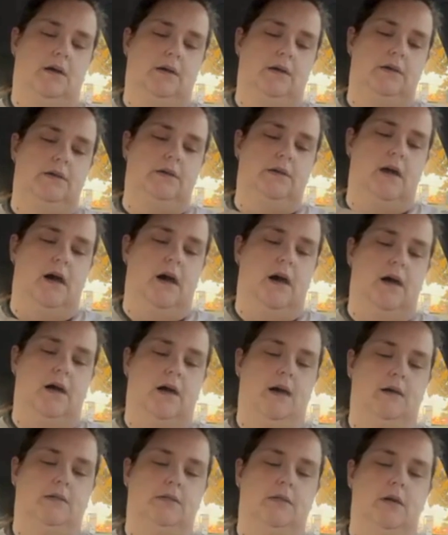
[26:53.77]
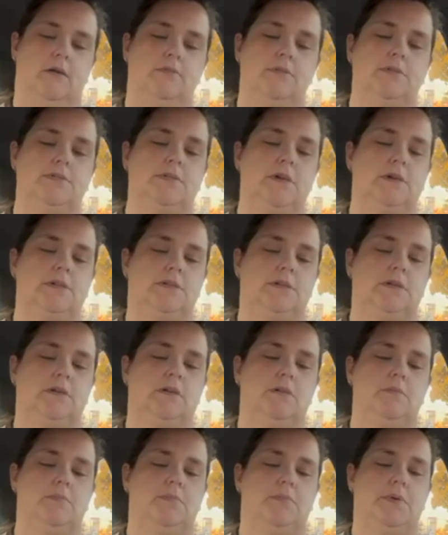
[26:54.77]
yeah, I love this
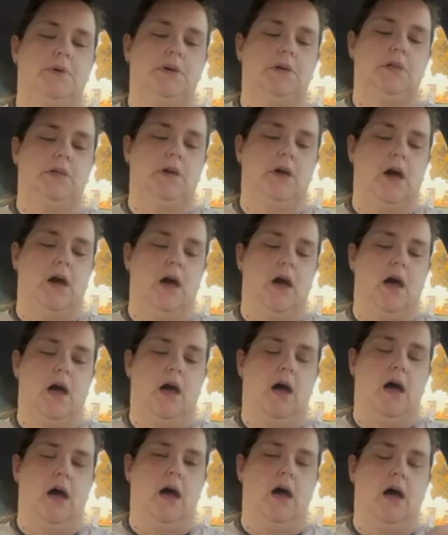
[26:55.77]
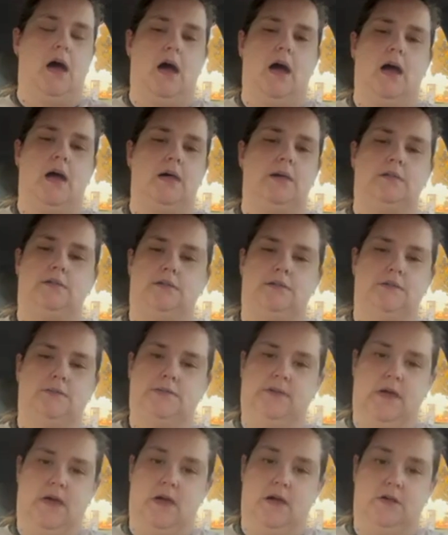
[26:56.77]
idea, but I
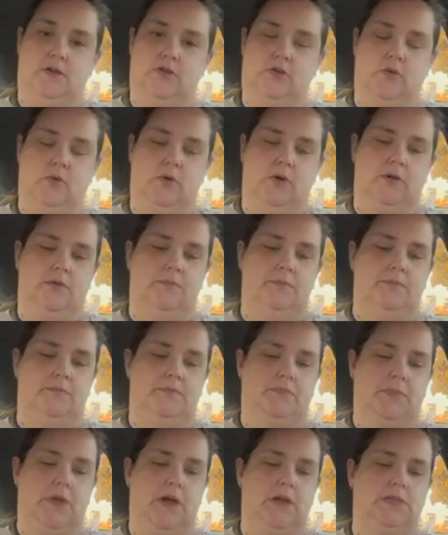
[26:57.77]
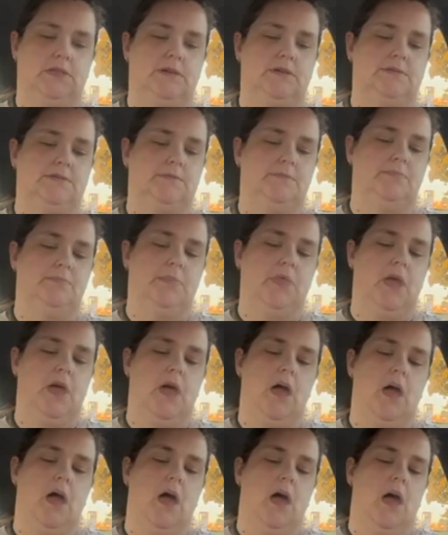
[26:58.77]
just can't do it like this.
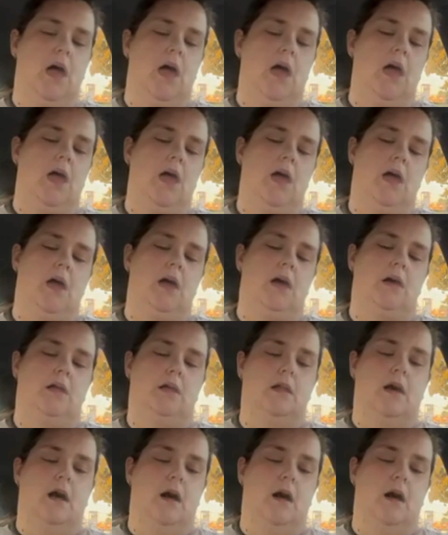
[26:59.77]
And